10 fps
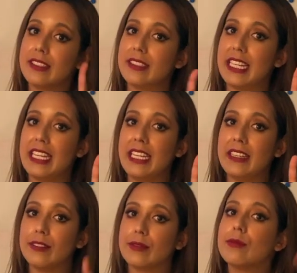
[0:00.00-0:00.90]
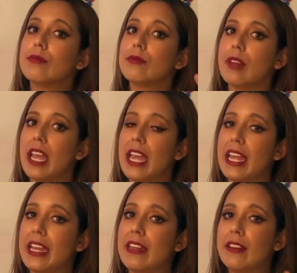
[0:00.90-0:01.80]
C,
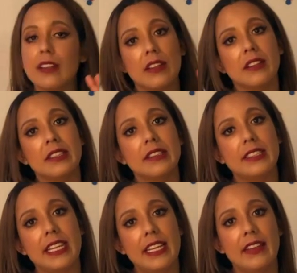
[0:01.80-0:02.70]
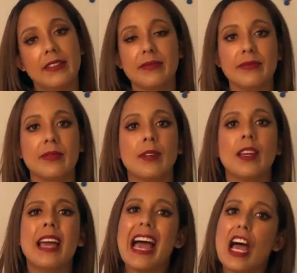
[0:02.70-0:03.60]
A, T.
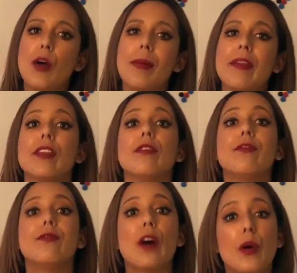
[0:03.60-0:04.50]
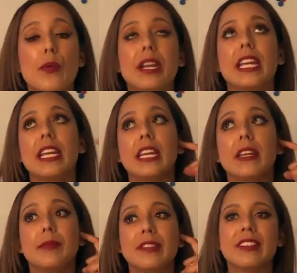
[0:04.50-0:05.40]
How about the
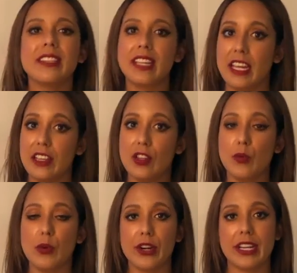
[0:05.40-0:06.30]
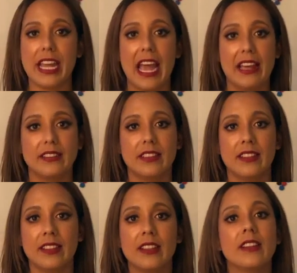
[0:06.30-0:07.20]
phonemes in the word cat?
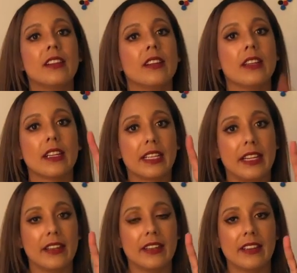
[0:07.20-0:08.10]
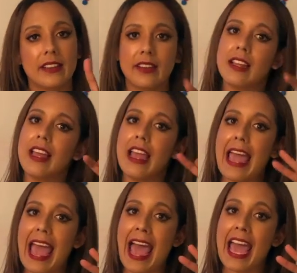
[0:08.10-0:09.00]
K,
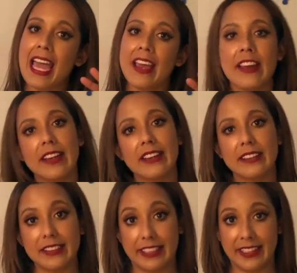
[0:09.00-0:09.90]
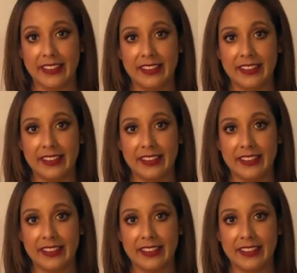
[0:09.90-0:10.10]
A, T,